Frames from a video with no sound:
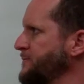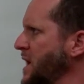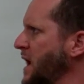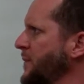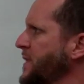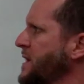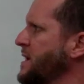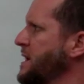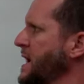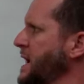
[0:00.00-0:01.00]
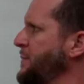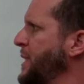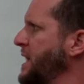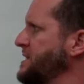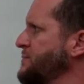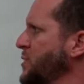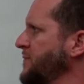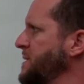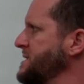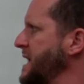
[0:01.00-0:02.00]
Now, independence
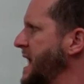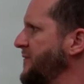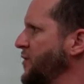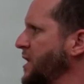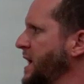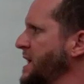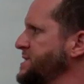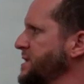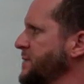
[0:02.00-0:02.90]
movements in Africa and Asia.